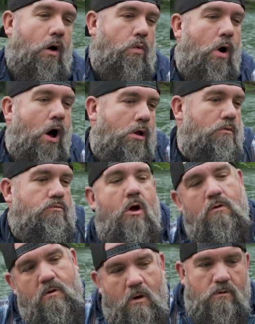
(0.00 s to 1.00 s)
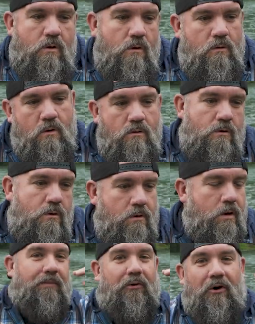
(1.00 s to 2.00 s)
I want.
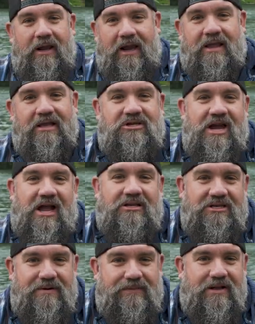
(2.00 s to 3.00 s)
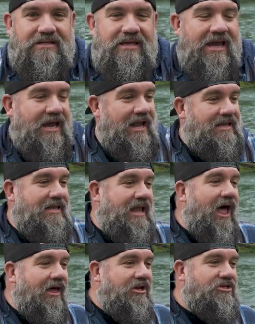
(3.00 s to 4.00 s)
Putting in the Chat GPT and
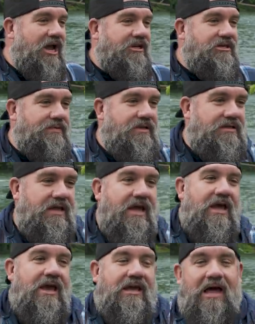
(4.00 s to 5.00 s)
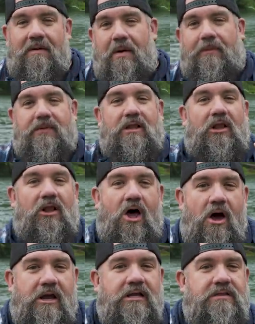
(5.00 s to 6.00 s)
telling Chat GPT, come up with the
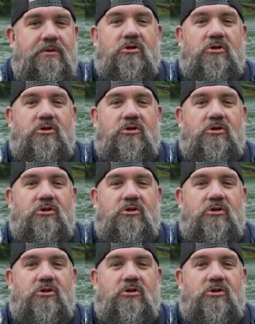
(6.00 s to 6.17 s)
longest,